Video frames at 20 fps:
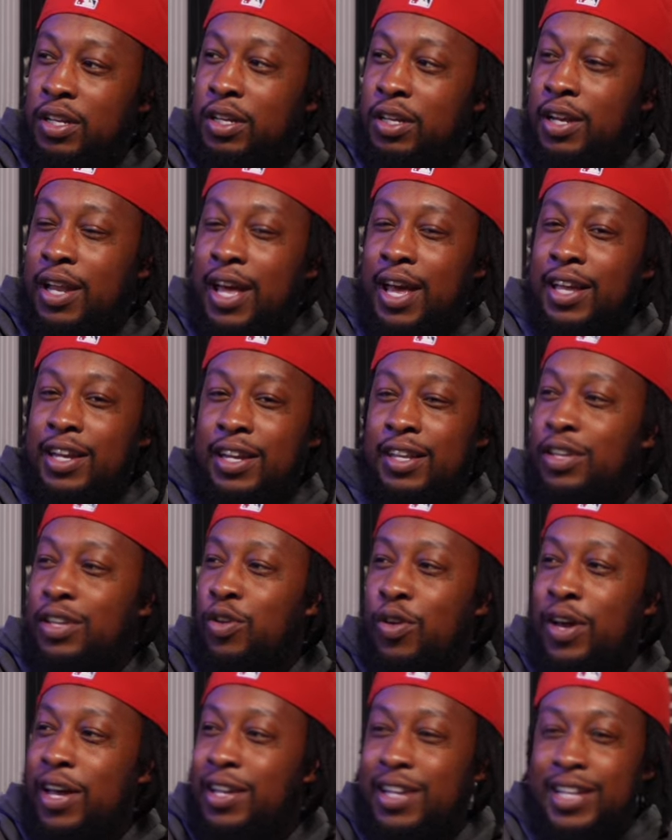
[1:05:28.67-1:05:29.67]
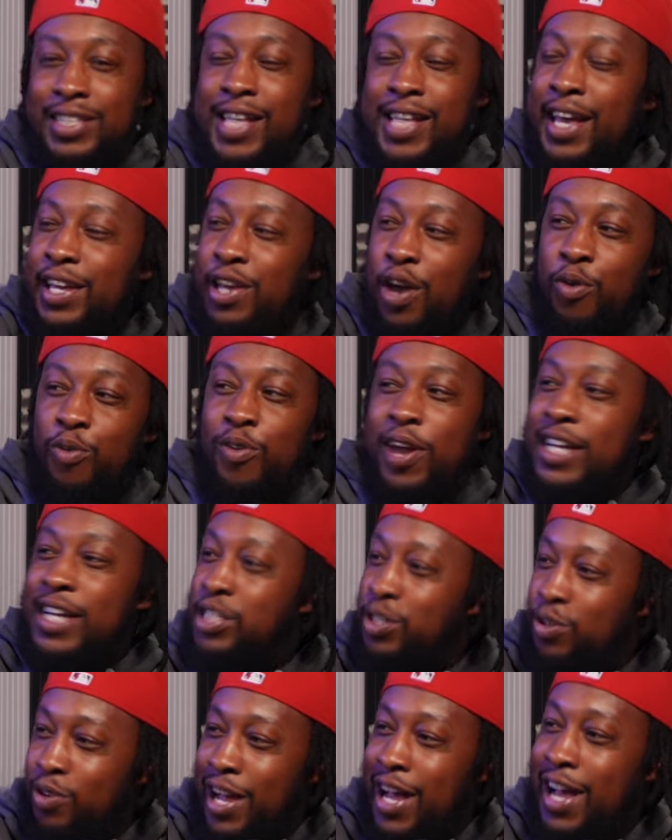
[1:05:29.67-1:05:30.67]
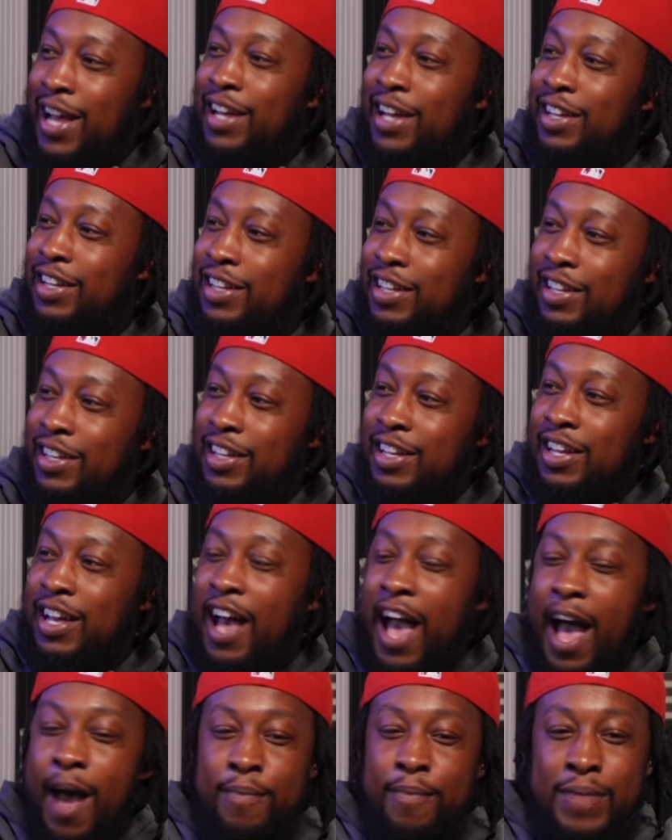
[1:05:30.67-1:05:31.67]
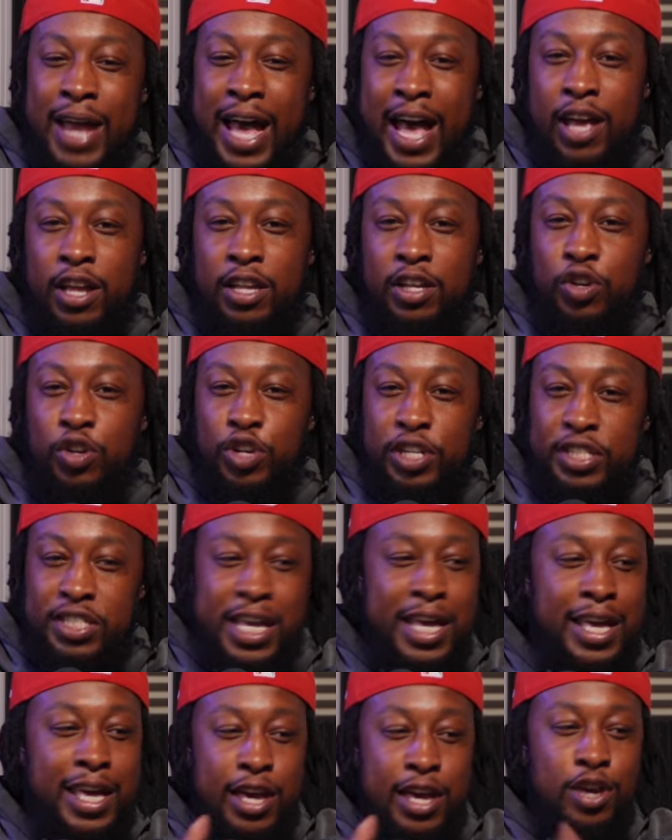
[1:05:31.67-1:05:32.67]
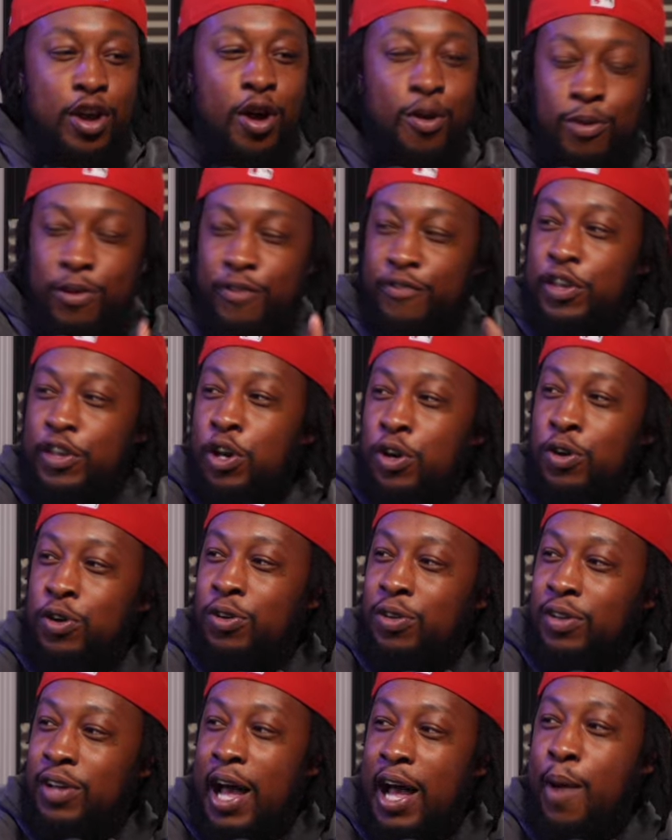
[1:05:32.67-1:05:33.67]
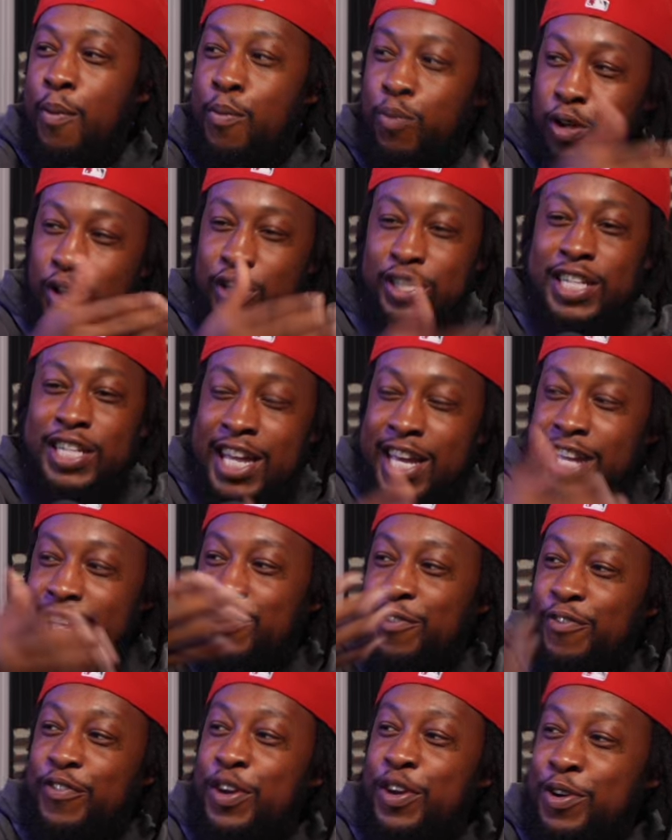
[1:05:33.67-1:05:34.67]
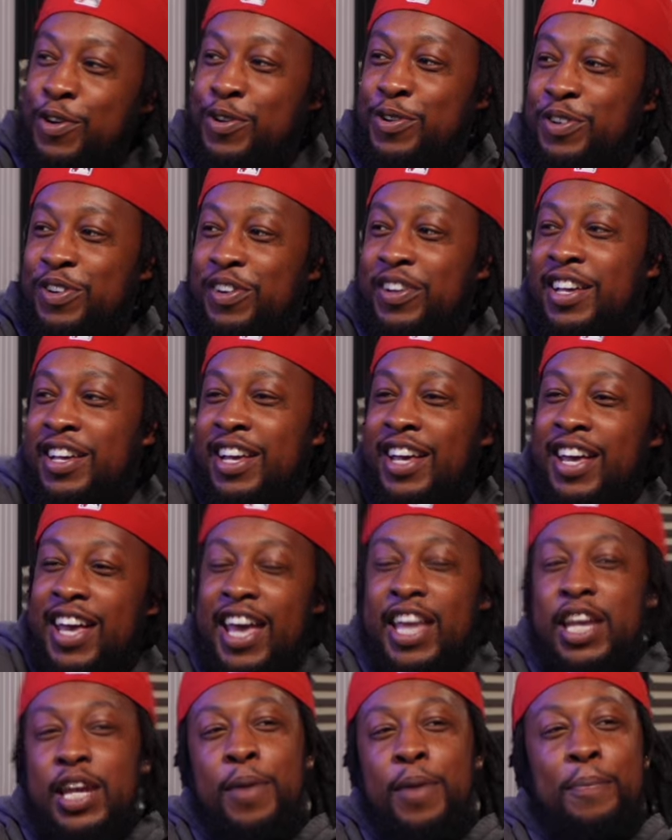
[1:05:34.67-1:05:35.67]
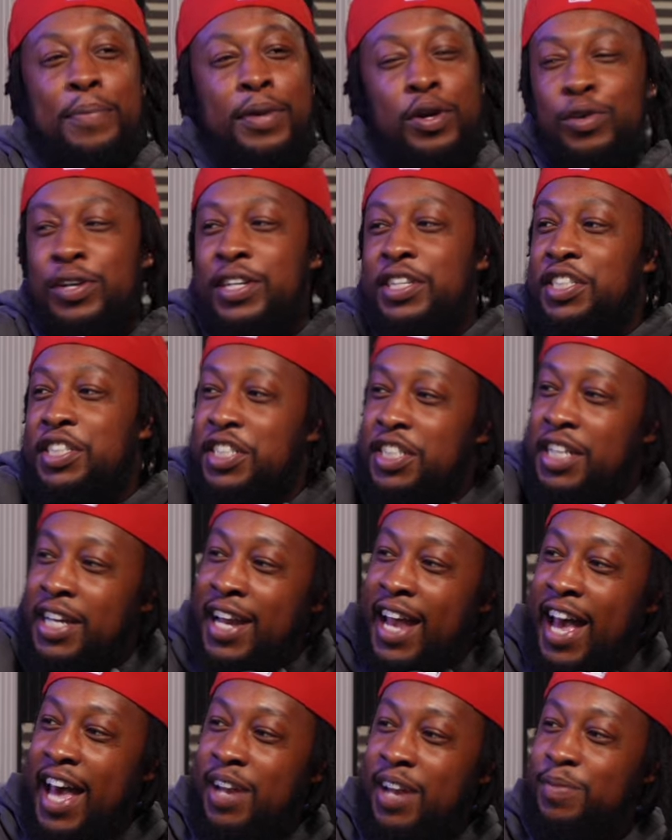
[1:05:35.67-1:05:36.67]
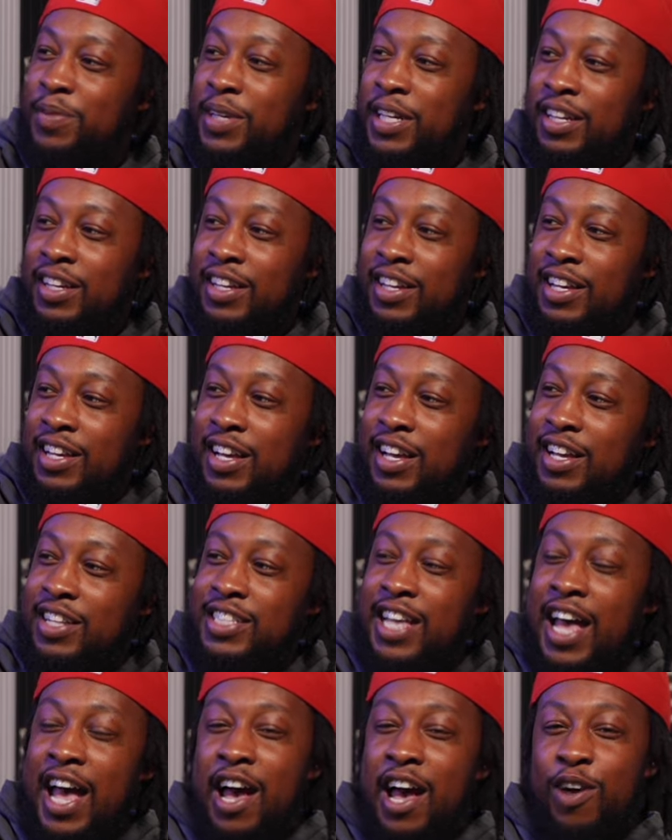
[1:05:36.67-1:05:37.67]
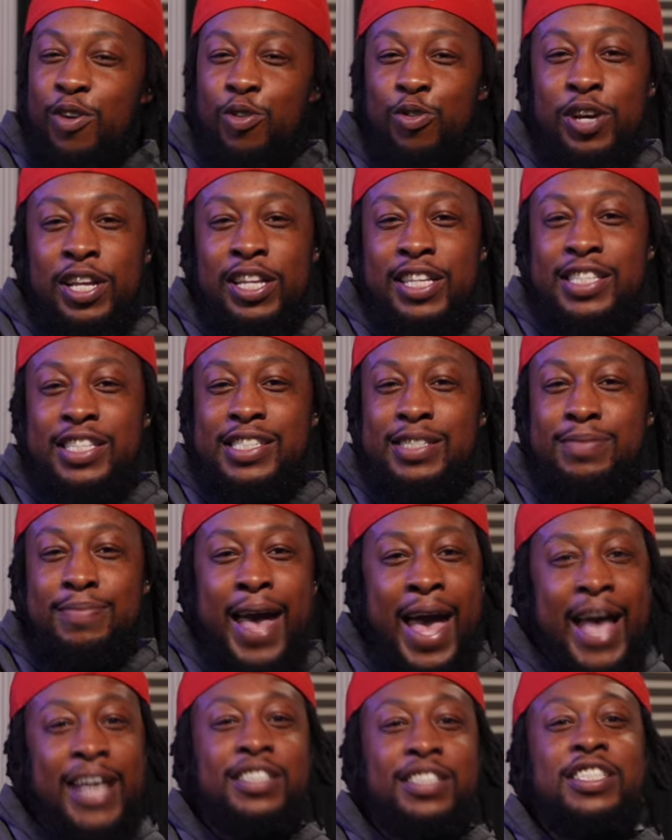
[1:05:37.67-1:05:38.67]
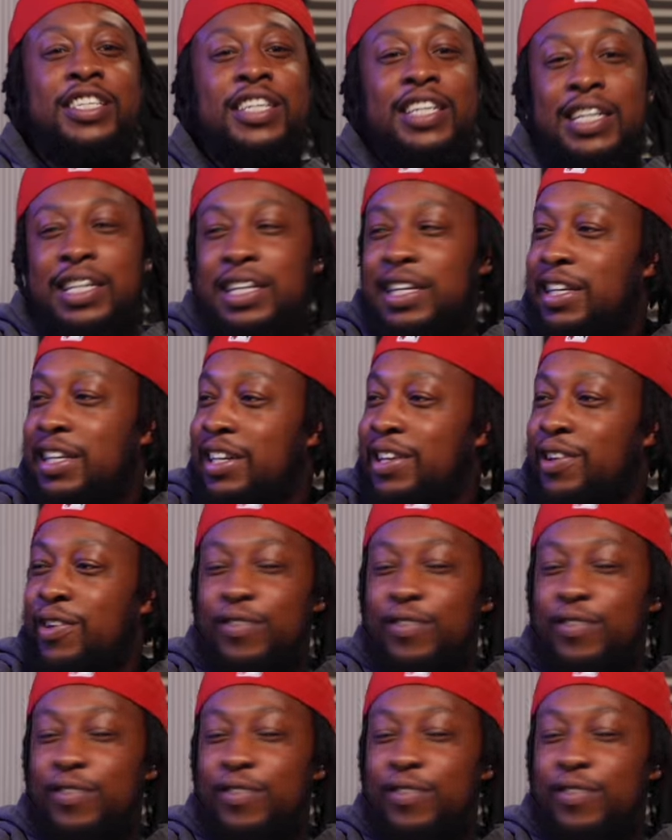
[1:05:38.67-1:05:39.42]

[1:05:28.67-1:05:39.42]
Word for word: Like you, this ain't your restaurant. Mm-hmm. I'm not critiquing your review. I'm mm-hmm. critiquing the food. Yeah, and it blew the shit out of me because I uh. really smacked it. You